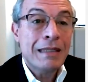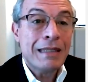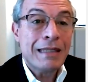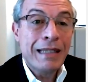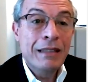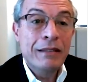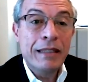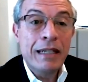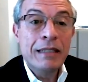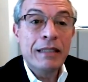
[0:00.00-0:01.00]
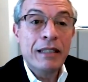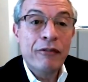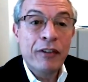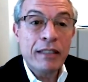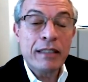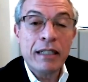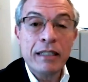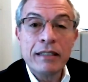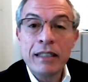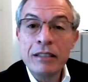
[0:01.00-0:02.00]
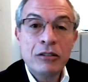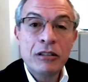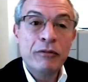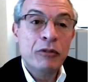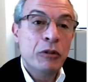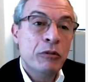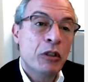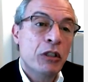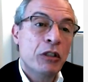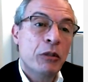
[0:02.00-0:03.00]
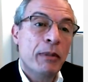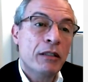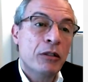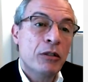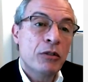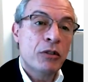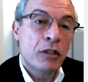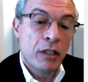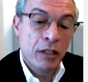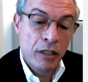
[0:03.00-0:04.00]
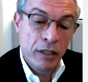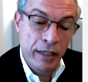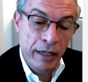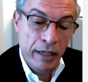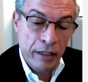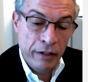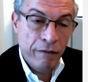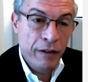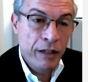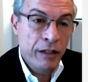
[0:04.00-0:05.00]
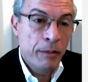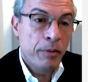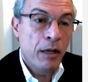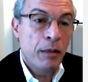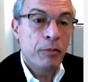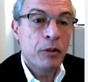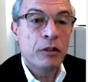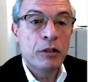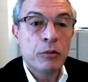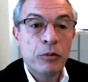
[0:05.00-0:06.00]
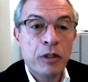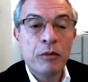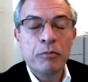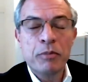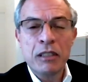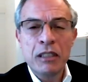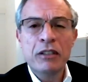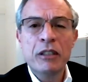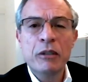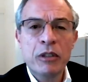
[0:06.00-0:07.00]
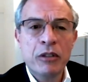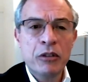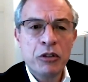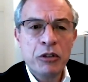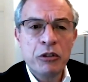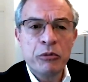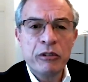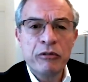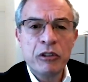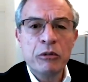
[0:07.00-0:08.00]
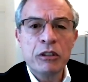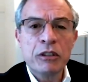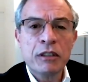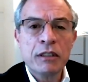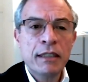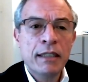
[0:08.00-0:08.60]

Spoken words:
Standardized effect size. I don't know if you heard about those. They are very popular particularly with the journal reviewers.